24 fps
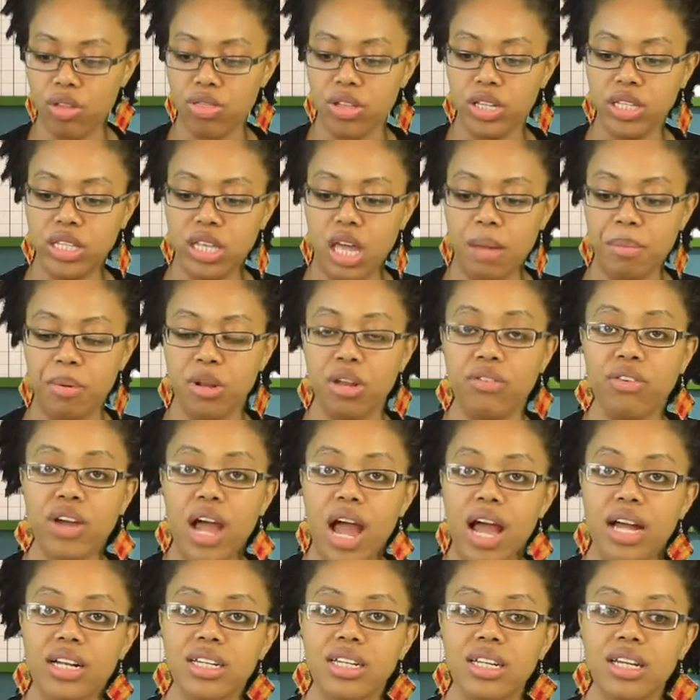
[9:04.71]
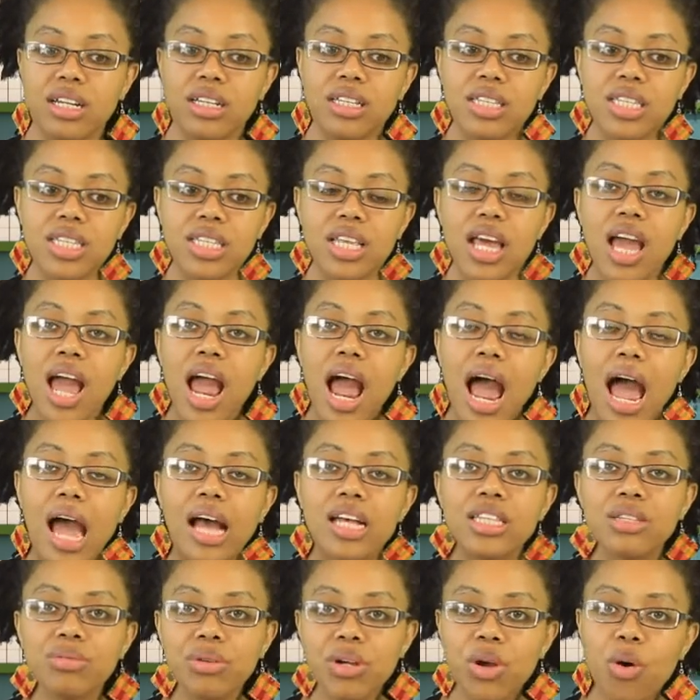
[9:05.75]
on the table of contents
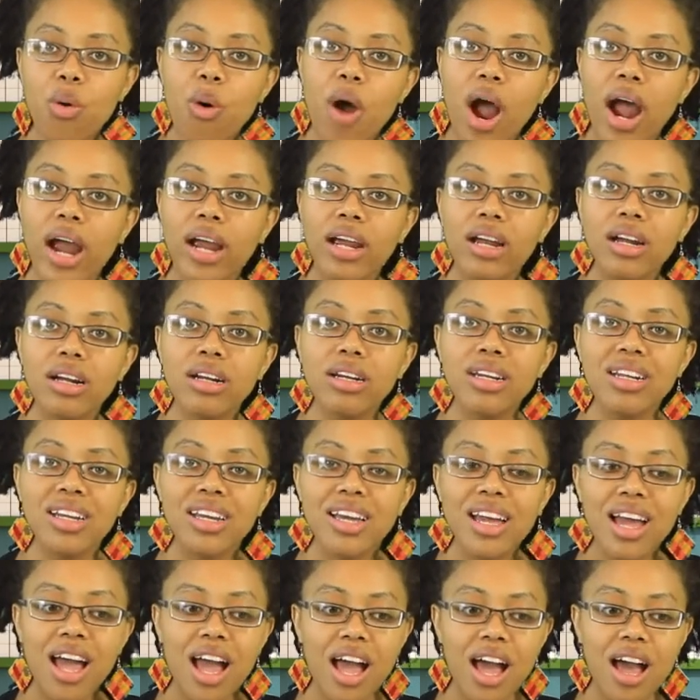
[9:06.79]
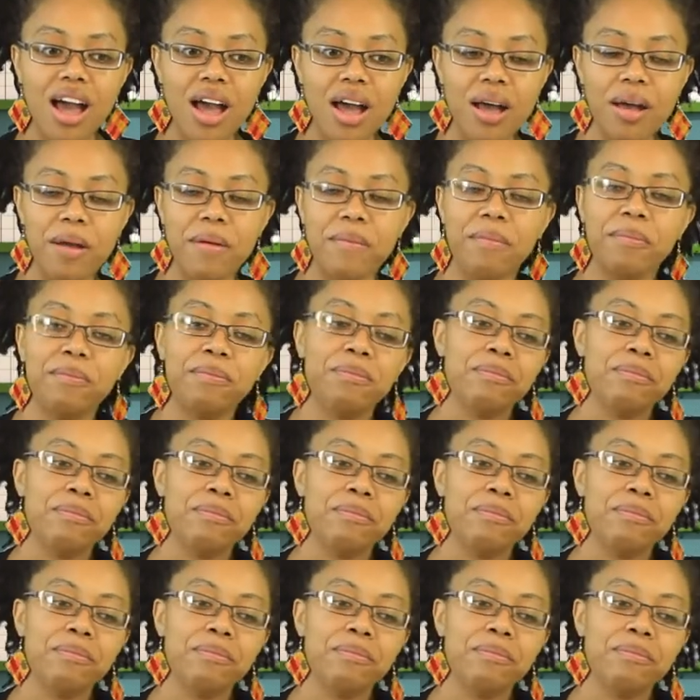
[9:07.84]
as required. Um,